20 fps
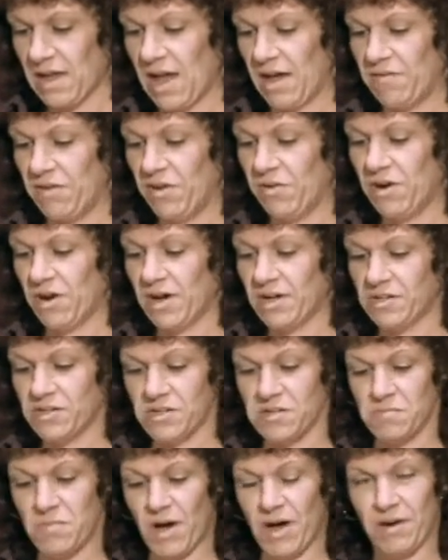Have you not
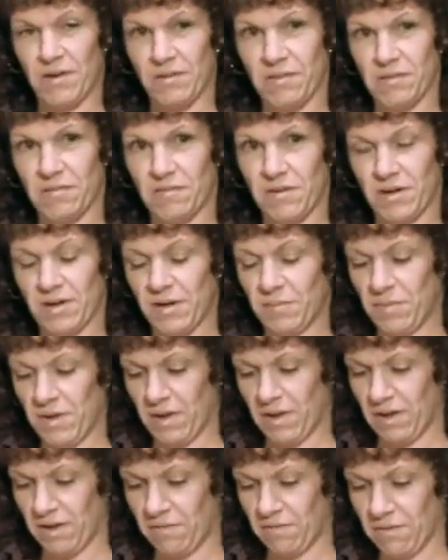just modeled the very
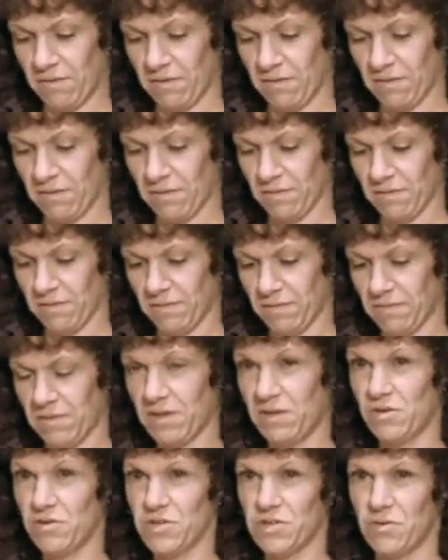behavior
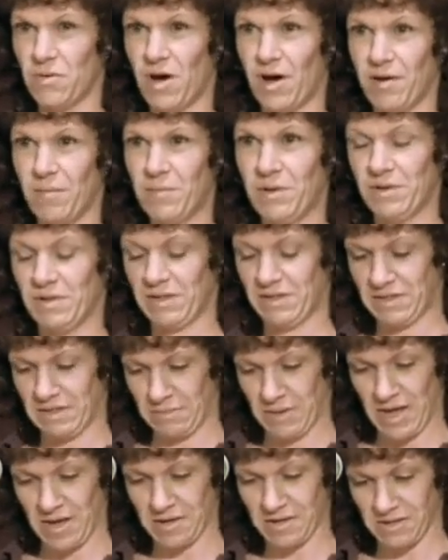that you so adamantly
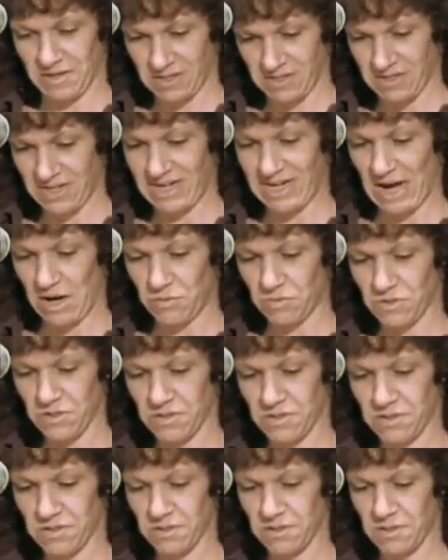
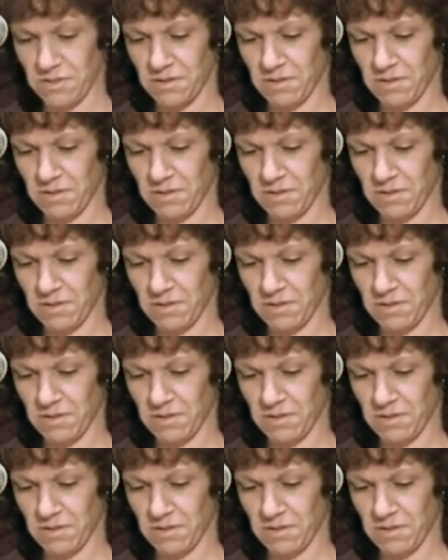denounce?